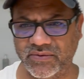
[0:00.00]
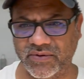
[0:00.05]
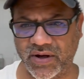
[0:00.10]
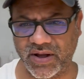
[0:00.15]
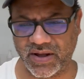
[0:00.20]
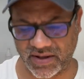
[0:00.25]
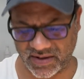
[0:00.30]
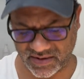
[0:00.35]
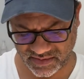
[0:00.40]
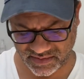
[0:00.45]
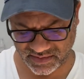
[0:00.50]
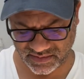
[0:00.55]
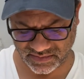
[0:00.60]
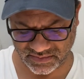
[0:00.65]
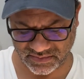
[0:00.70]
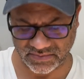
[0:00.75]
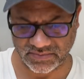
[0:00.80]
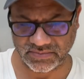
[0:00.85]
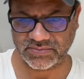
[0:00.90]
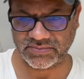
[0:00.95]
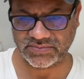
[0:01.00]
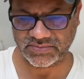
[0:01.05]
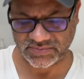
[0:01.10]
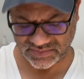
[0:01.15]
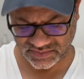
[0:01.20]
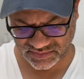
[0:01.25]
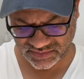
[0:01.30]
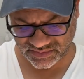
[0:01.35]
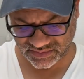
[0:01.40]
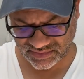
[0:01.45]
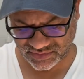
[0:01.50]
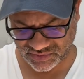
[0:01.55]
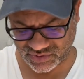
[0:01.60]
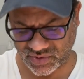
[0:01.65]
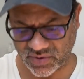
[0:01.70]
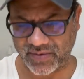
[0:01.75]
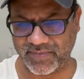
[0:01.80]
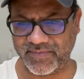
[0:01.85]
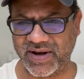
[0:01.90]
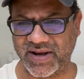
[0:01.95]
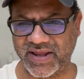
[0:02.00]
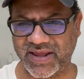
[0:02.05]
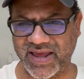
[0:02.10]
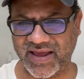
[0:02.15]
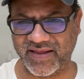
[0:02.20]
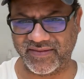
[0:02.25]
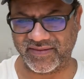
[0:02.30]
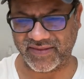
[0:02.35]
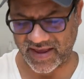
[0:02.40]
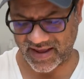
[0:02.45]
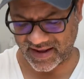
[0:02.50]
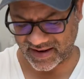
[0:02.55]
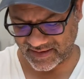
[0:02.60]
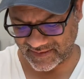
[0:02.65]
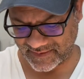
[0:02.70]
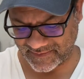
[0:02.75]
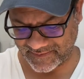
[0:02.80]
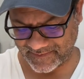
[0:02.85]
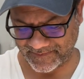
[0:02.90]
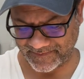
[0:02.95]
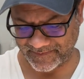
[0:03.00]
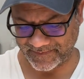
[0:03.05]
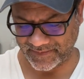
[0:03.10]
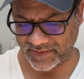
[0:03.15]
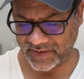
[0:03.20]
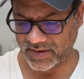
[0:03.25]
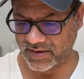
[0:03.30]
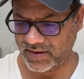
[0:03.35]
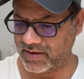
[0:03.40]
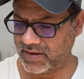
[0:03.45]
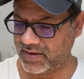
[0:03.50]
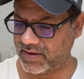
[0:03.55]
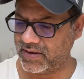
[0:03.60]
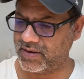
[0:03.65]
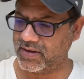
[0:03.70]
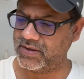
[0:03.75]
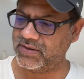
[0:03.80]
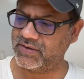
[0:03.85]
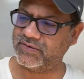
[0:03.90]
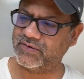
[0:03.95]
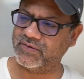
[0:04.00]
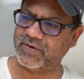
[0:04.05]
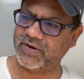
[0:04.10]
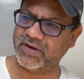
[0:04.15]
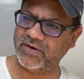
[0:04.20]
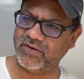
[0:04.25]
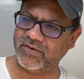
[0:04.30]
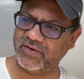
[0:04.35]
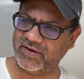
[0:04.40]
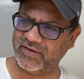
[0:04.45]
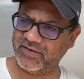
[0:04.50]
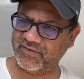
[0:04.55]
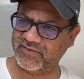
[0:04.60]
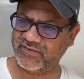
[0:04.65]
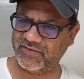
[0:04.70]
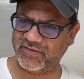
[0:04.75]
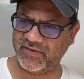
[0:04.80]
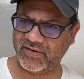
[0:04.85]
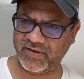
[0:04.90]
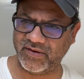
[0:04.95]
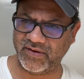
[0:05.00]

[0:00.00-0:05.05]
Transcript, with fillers: uh, sort of mitigate that. So here is